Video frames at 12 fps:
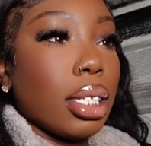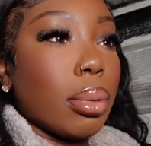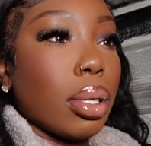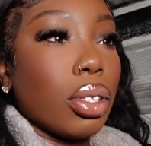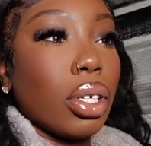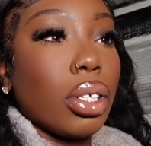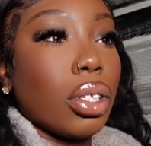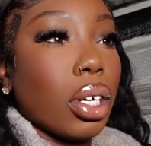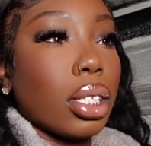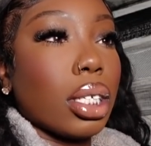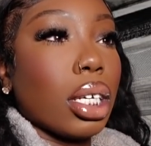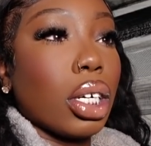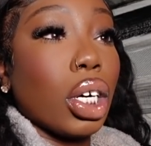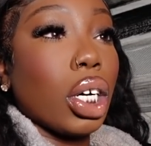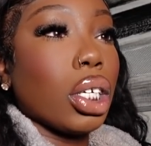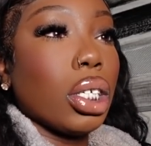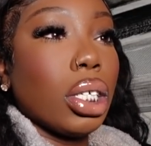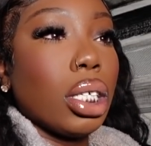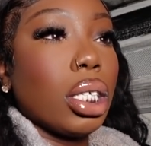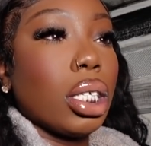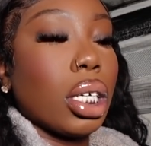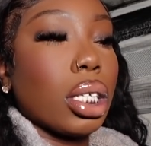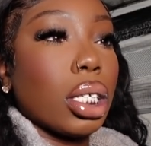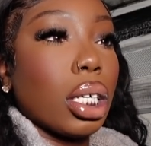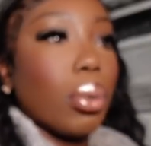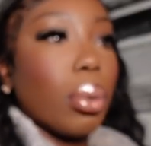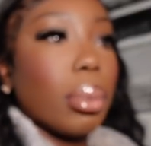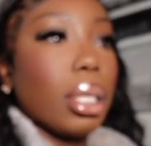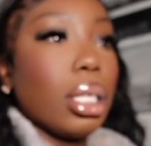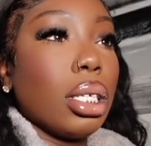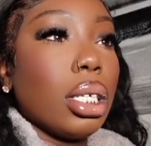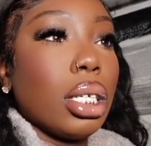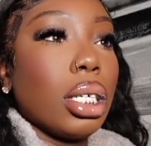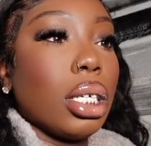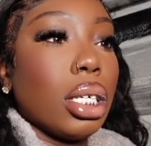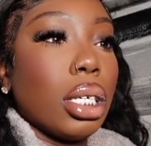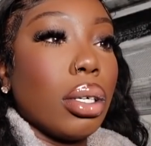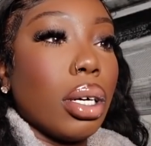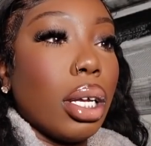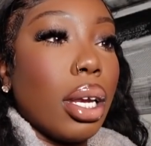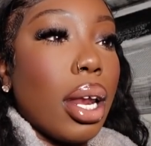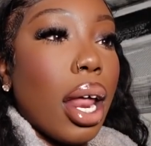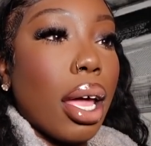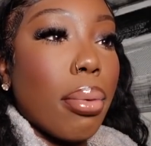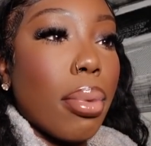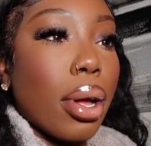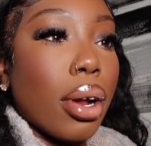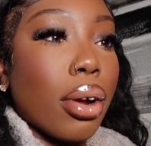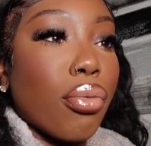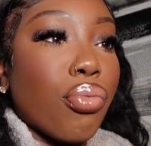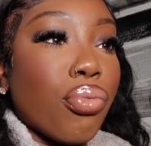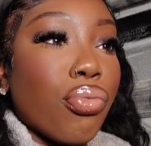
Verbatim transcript: especially on dark skinned girls, dark skinned women, a nightmare.